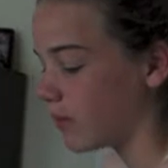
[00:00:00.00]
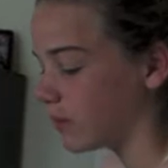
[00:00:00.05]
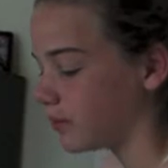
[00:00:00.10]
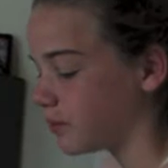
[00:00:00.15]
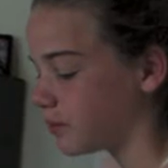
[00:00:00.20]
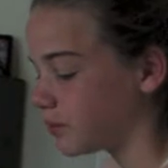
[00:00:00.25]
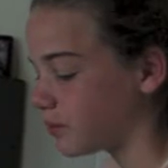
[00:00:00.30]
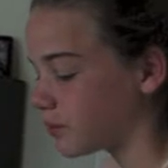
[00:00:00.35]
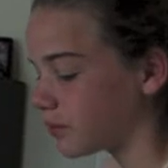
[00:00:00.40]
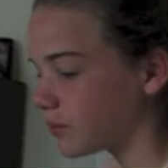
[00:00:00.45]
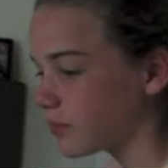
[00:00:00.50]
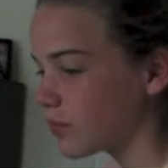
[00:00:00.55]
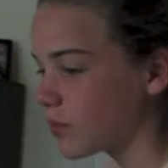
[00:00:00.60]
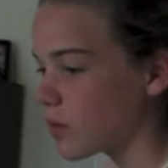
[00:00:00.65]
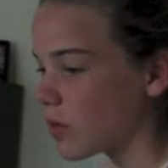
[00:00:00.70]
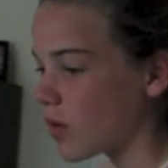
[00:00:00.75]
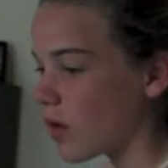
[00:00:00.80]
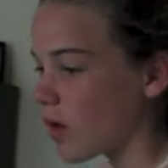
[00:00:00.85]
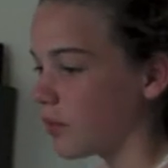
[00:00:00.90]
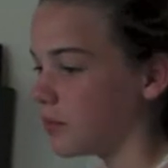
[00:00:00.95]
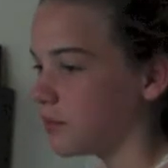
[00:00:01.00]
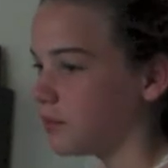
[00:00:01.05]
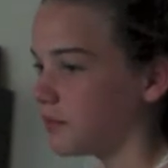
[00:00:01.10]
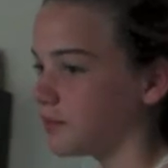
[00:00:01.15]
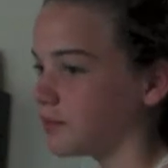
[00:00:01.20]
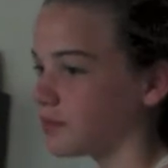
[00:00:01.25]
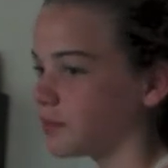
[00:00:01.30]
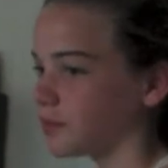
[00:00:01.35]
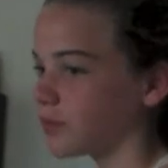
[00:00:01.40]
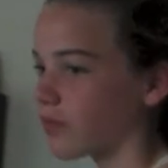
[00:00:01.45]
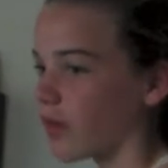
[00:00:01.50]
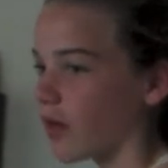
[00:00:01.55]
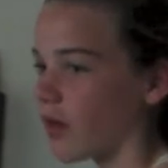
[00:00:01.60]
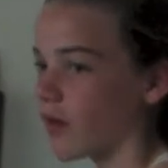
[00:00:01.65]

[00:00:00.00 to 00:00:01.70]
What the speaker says: Nobody speaks.